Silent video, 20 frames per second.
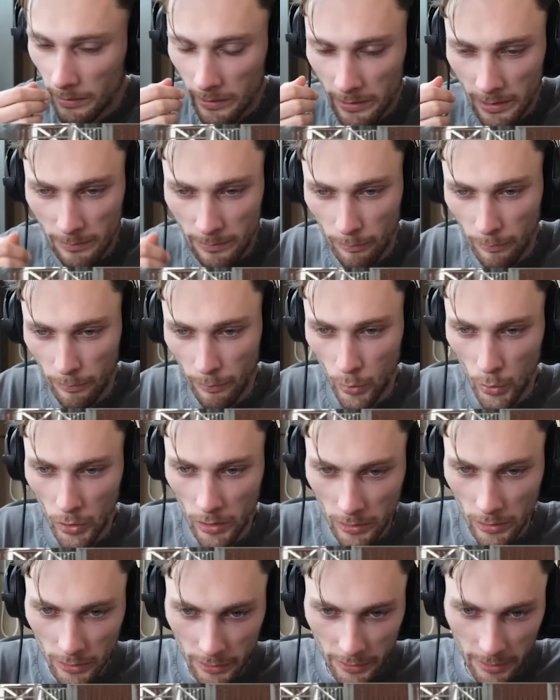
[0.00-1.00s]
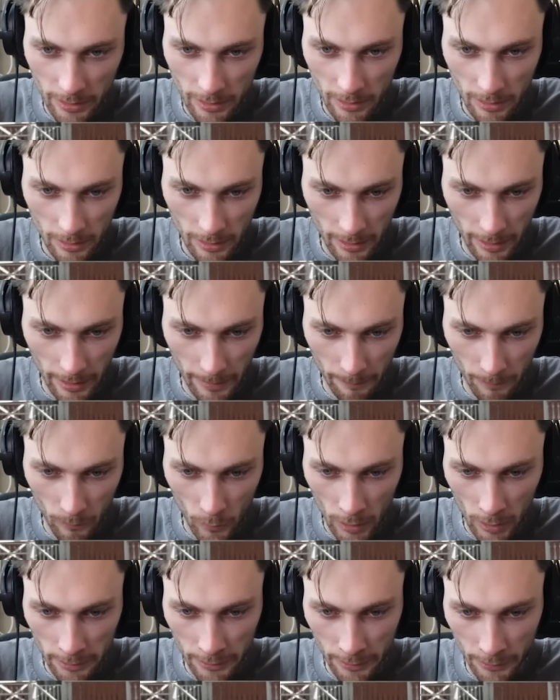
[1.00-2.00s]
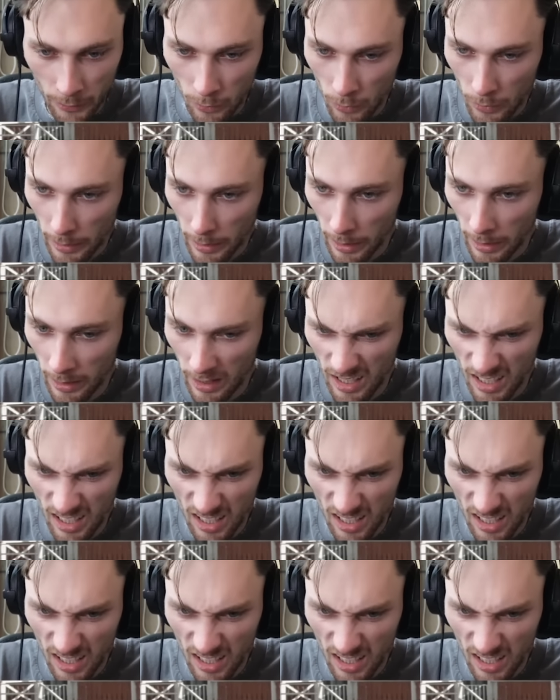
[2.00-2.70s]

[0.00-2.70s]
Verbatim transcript: Spoiled. Okay, water north.